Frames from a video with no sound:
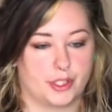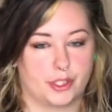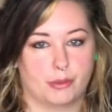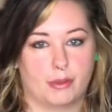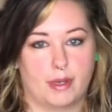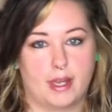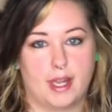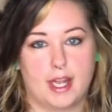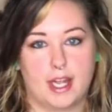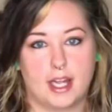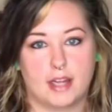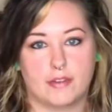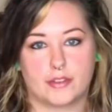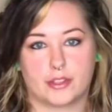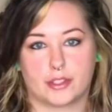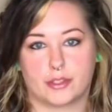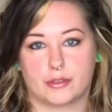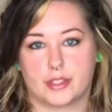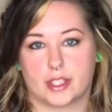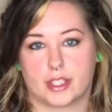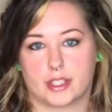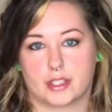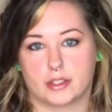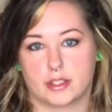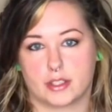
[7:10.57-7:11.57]
You have to go
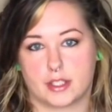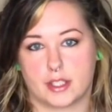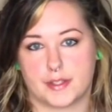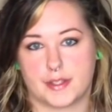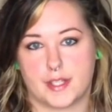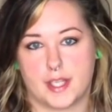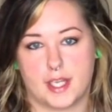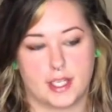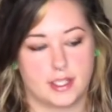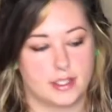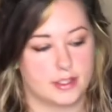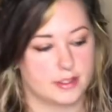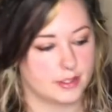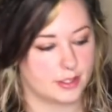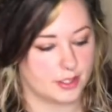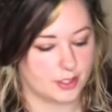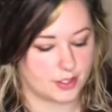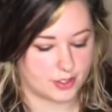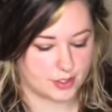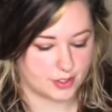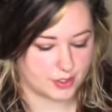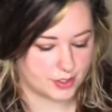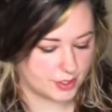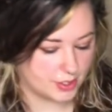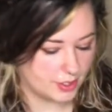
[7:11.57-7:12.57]
take a look at that.
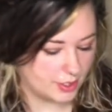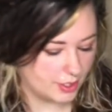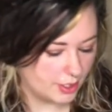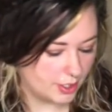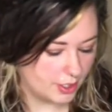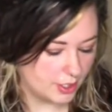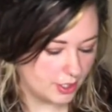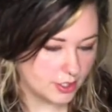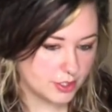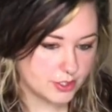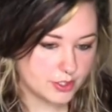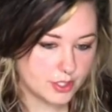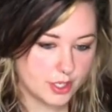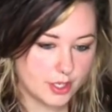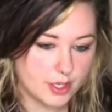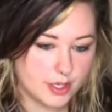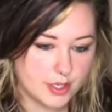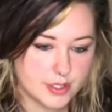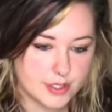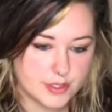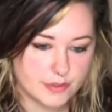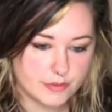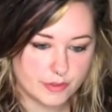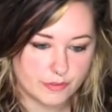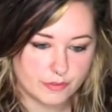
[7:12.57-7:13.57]
There's
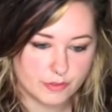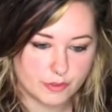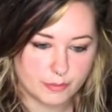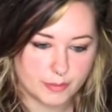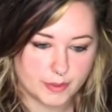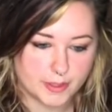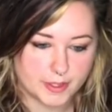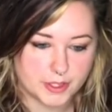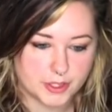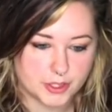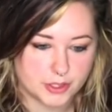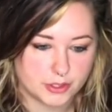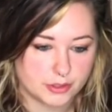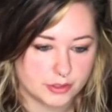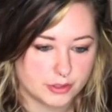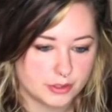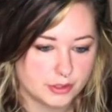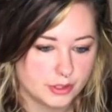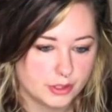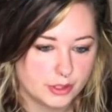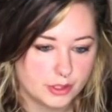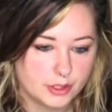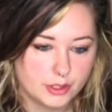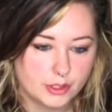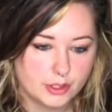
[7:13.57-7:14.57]
tons of information.
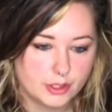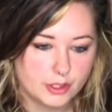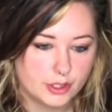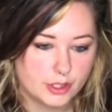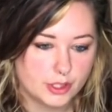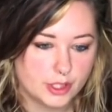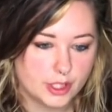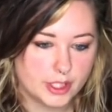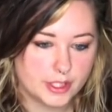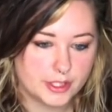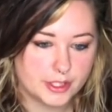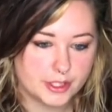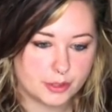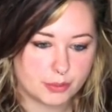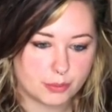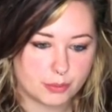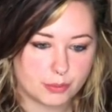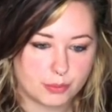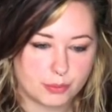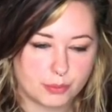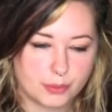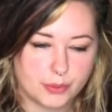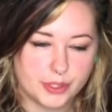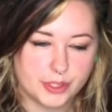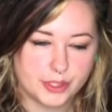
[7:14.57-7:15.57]
He did a
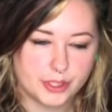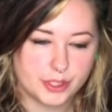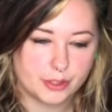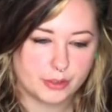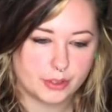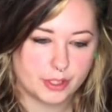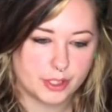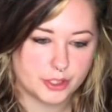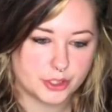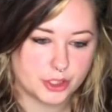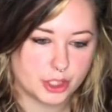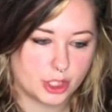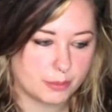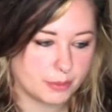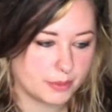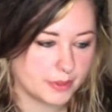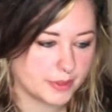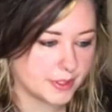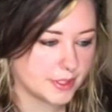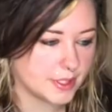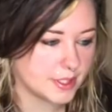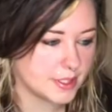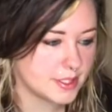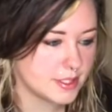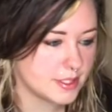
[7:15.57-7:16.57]
really great job
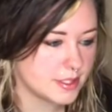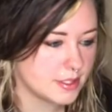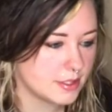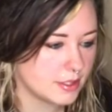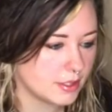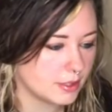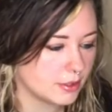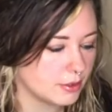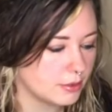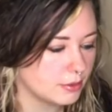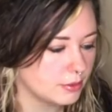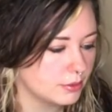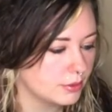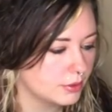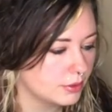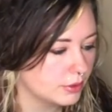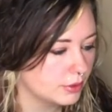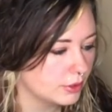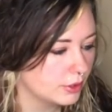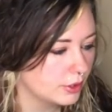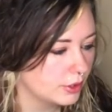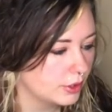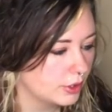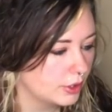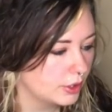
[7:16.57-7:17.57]
on this, so
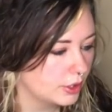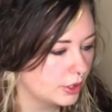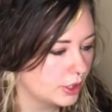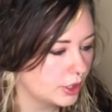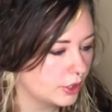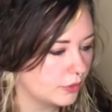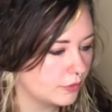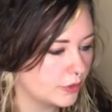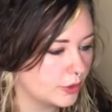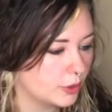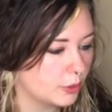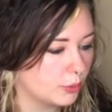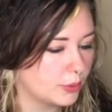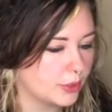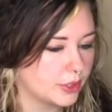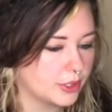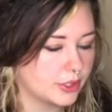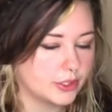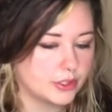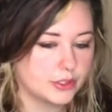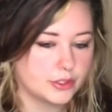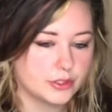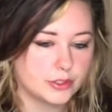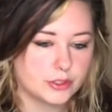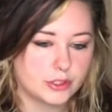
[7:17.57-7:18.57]
if you
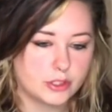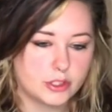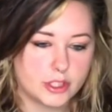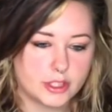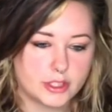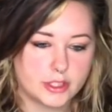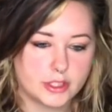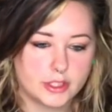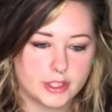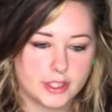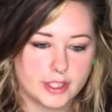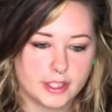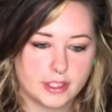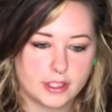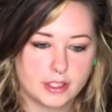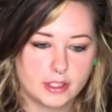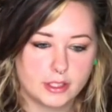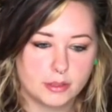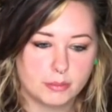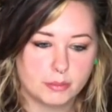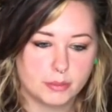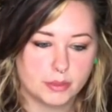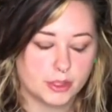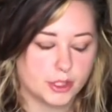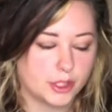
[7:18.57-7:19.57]
will, click the link
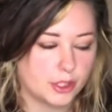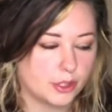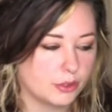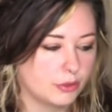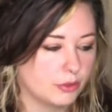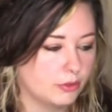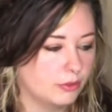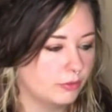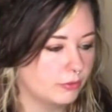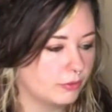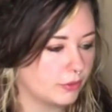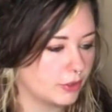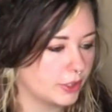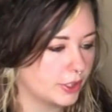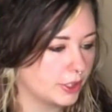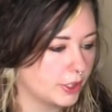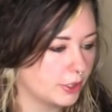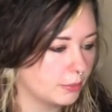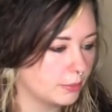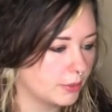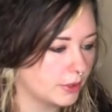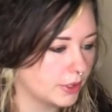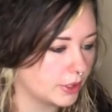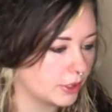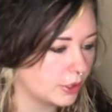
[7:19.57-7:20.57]
below for him
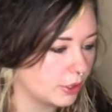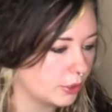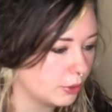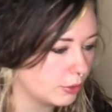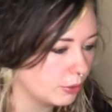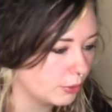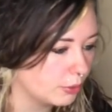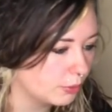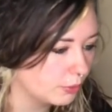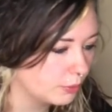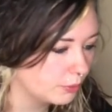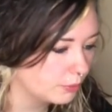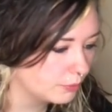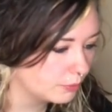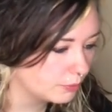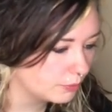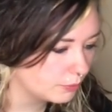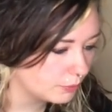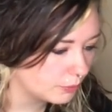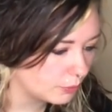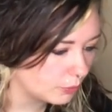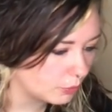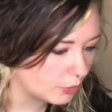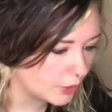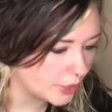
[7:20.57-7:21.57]
and go
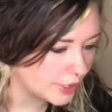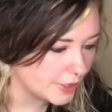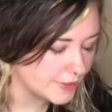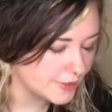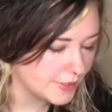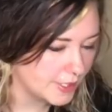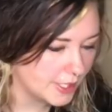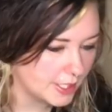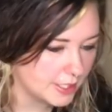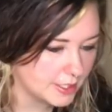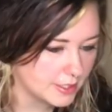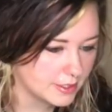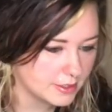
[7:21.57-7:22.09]
read that.